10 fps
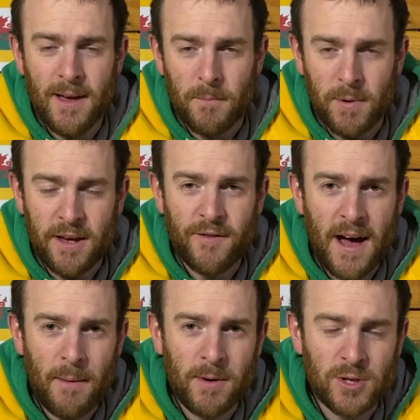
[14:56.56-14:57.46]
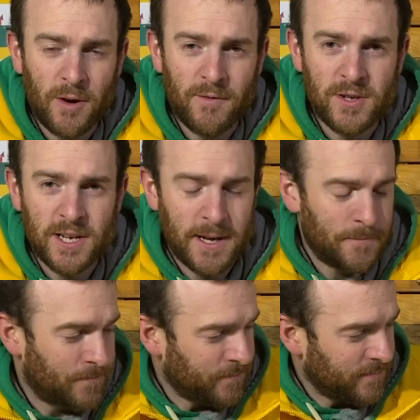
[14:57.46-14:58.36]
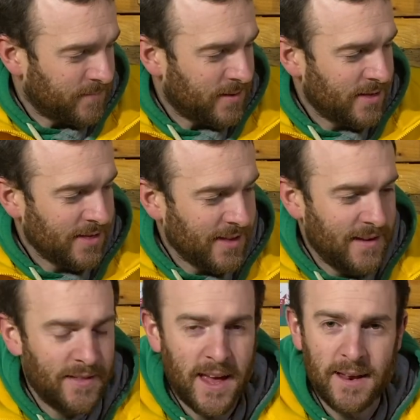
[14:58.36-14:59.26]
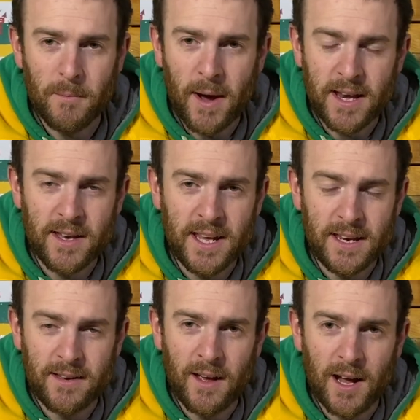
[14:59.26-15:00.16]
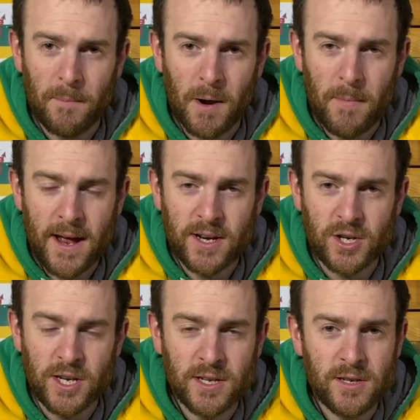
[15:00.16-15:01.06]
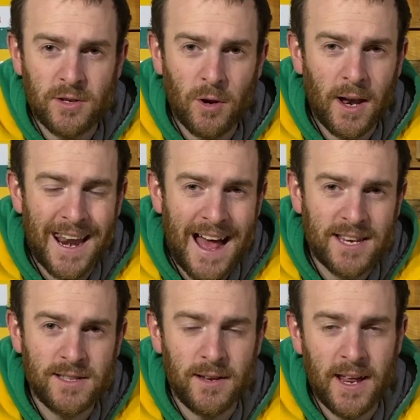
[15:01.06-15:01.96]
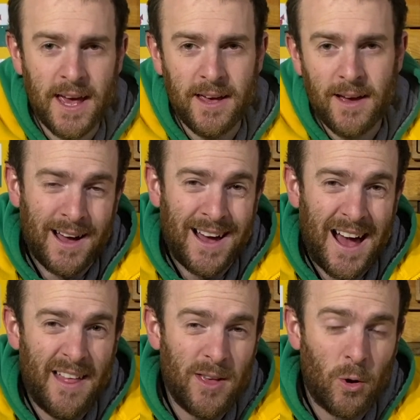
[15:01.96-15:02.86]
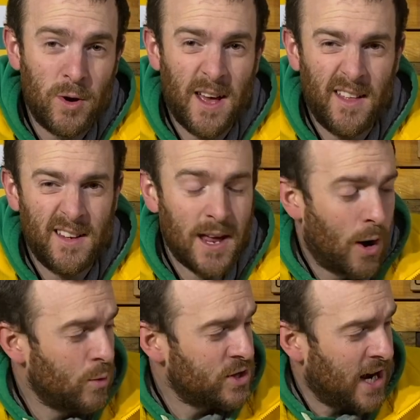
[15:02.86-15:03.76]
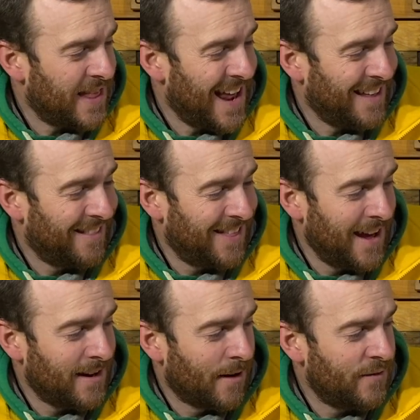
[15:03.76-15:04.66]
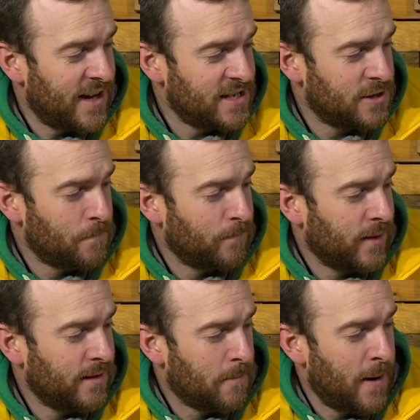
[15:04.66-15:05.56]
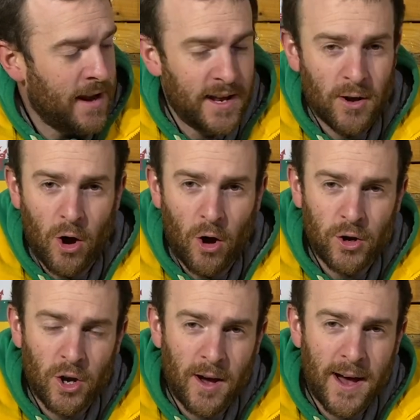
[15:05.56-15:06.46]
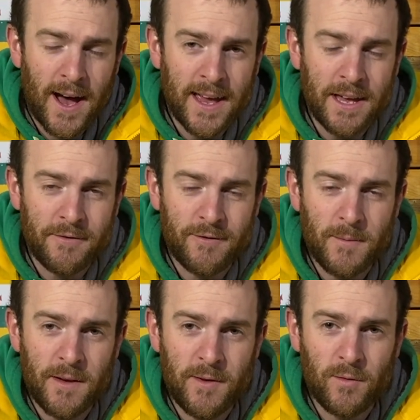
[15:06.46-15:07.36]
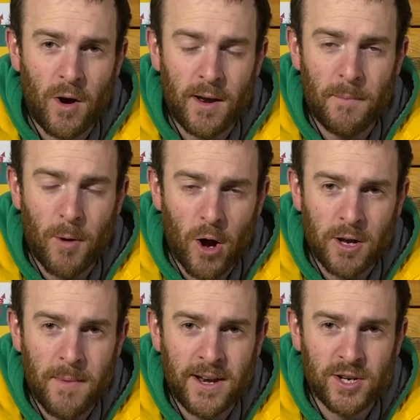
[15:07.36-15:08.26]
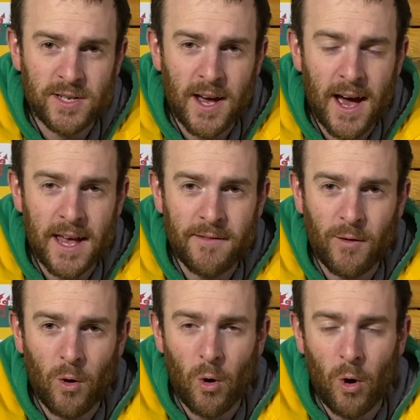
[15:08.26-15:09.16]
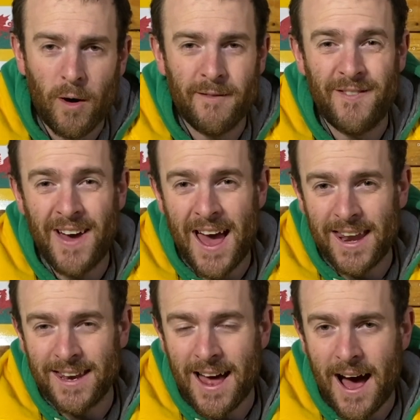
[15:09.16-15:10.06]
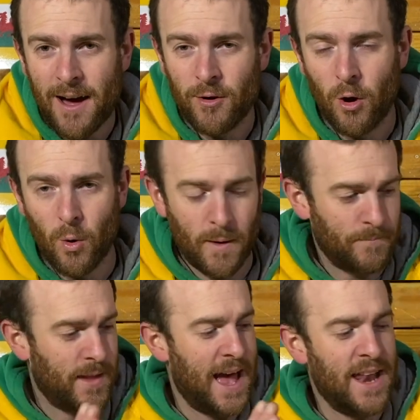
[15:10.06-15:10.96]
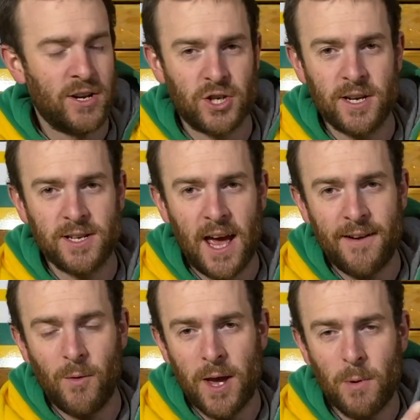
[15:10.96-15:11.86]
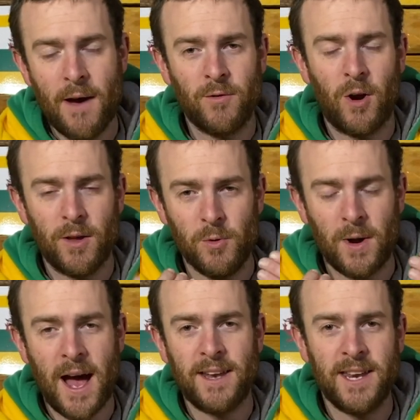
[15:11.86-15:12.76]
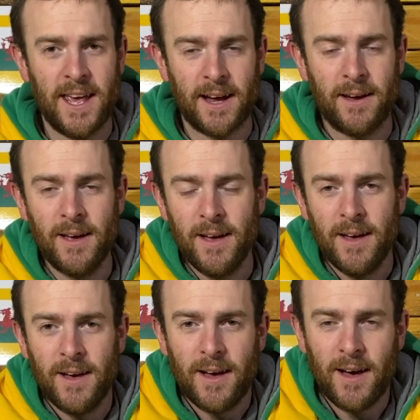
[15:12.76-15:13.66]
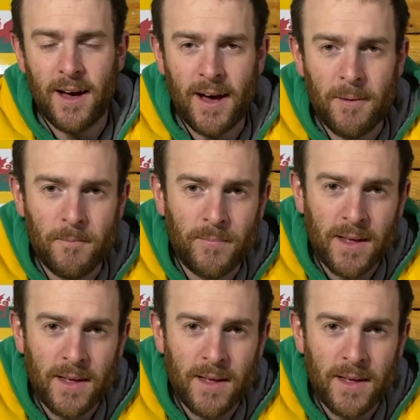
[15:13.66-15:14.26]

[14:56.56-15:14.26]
bee farmers obviously they might need a couple of batteries to last the day and the only other downside that i can think of this depending on your hive if you've got a bottom entrance hive or a very narrow entrance hive where you haven't got you can't take um,